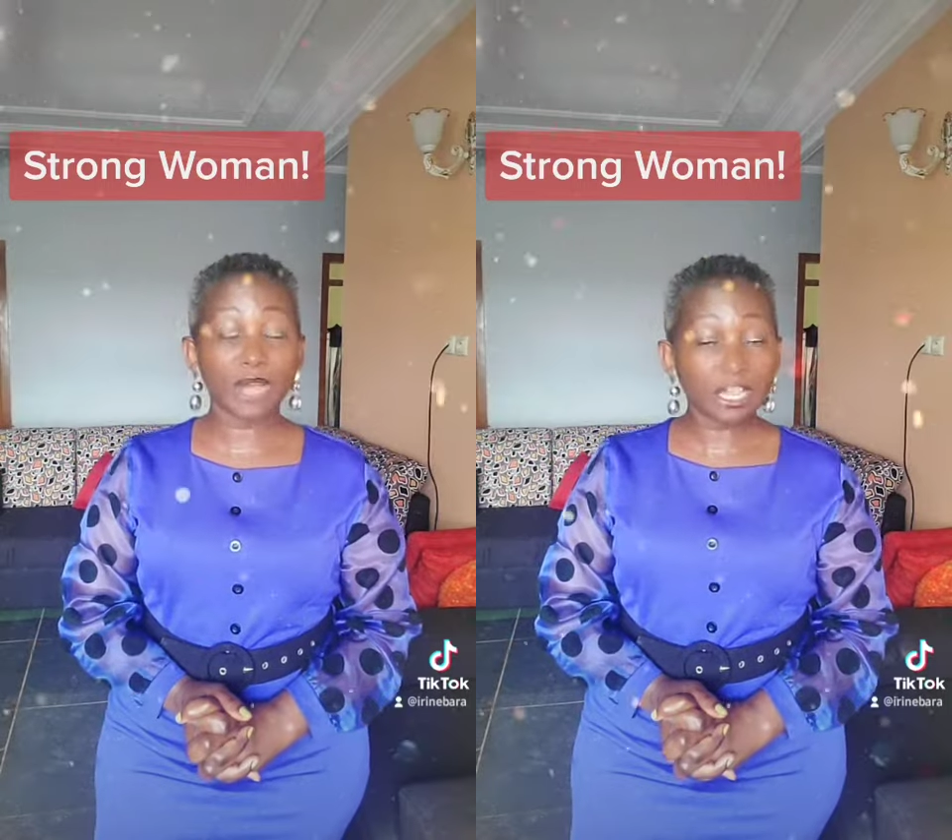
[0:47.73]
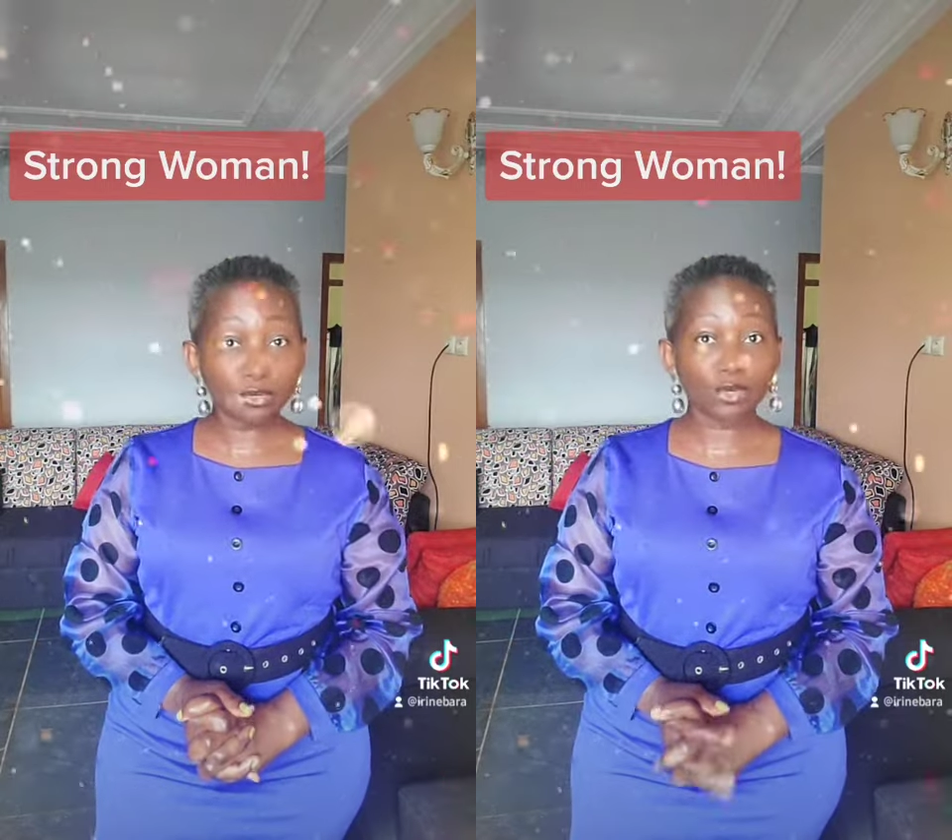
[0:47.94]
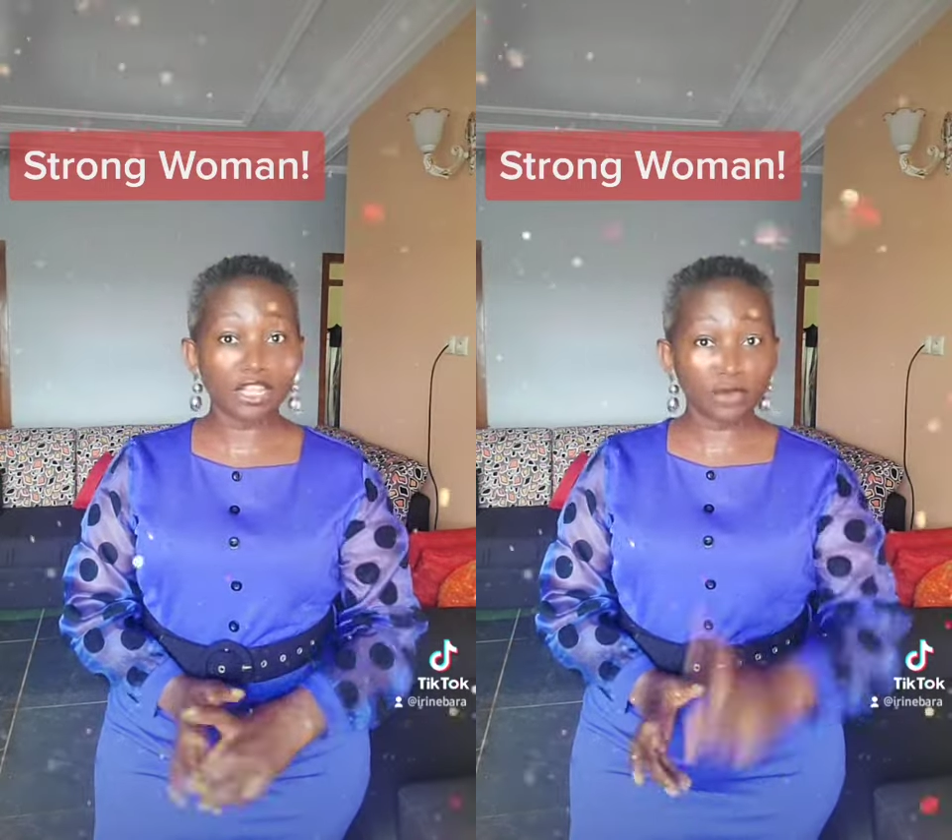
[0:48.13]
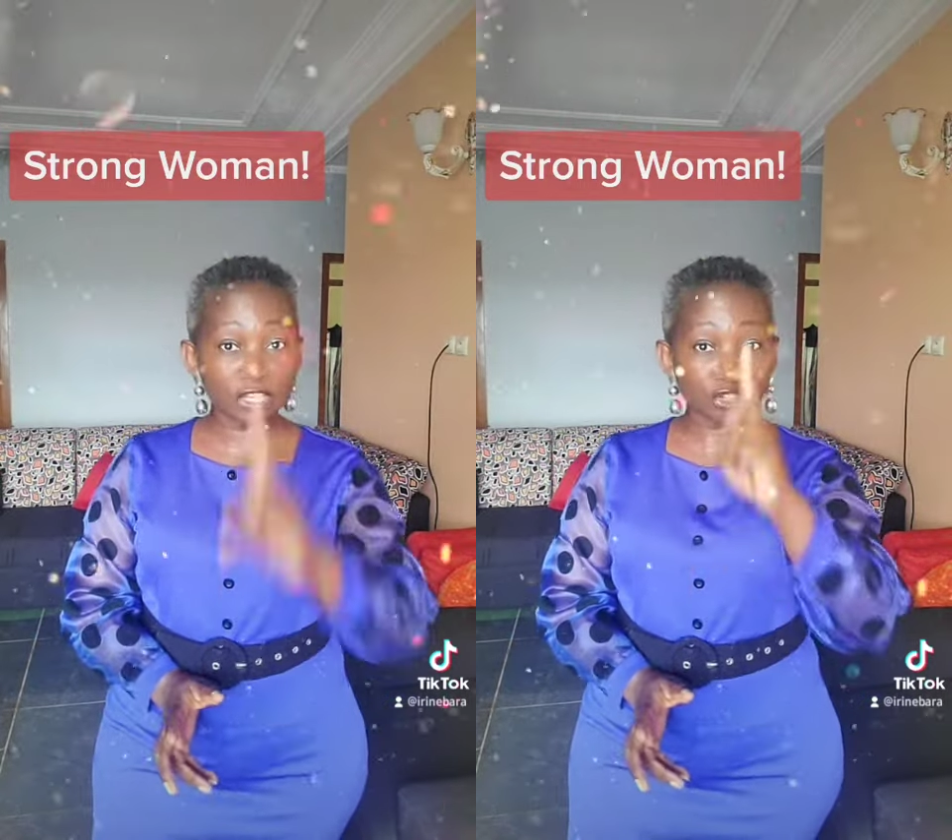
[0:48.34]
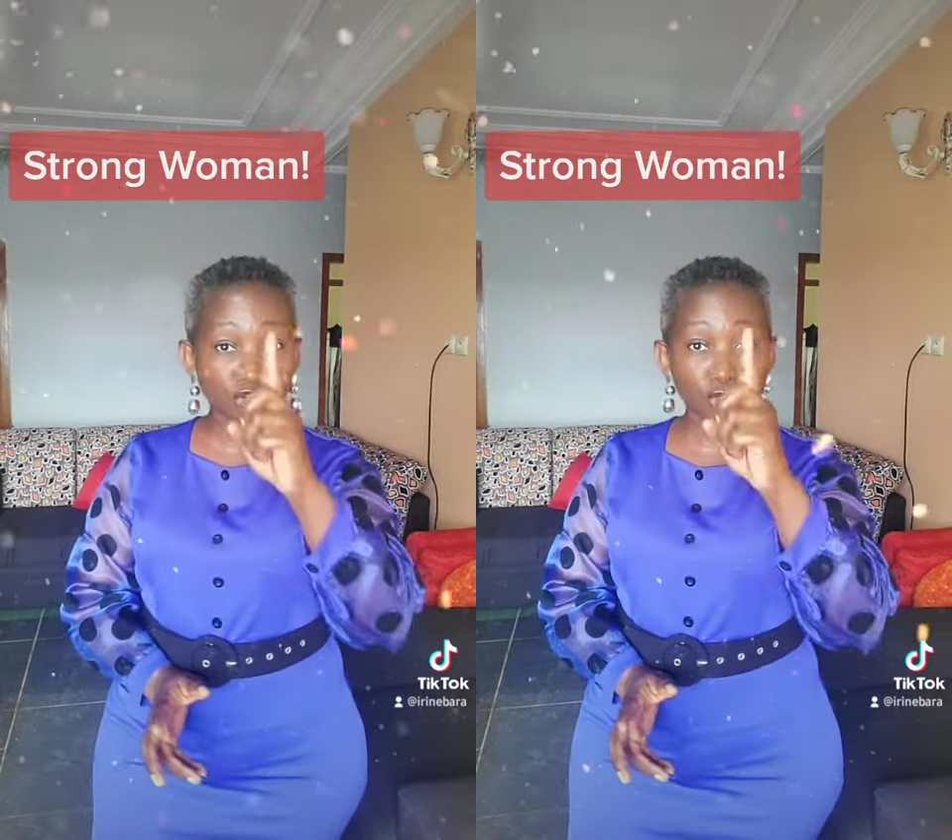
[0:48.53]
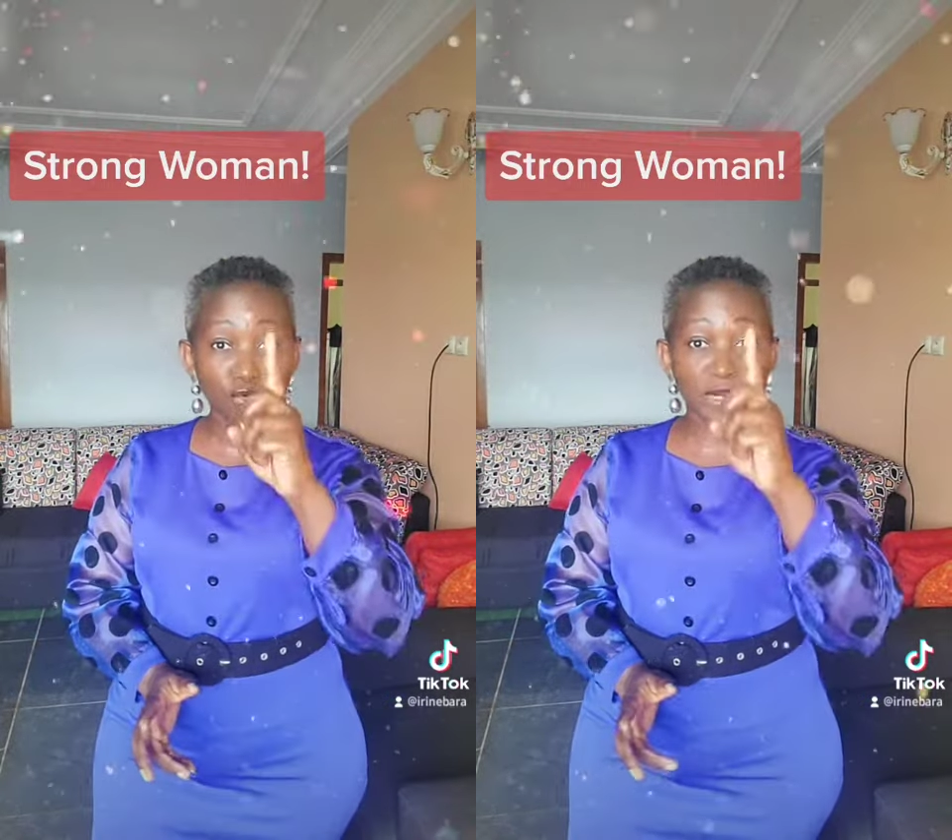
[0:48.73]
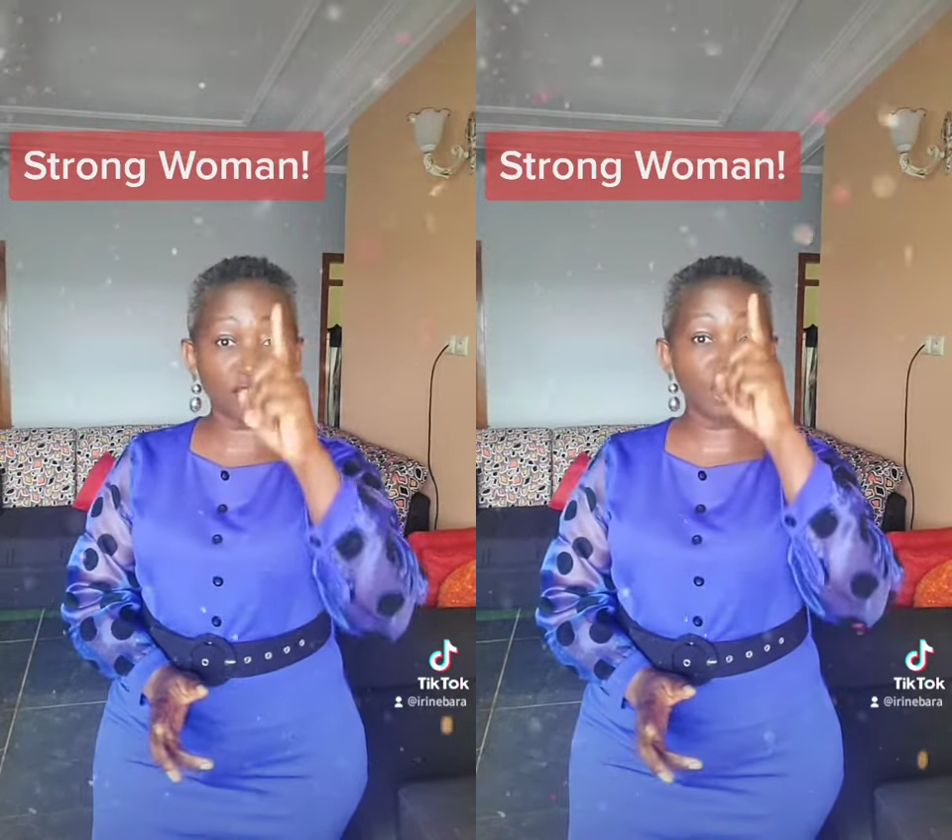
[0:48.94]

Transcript: up and know that you are a strong woman.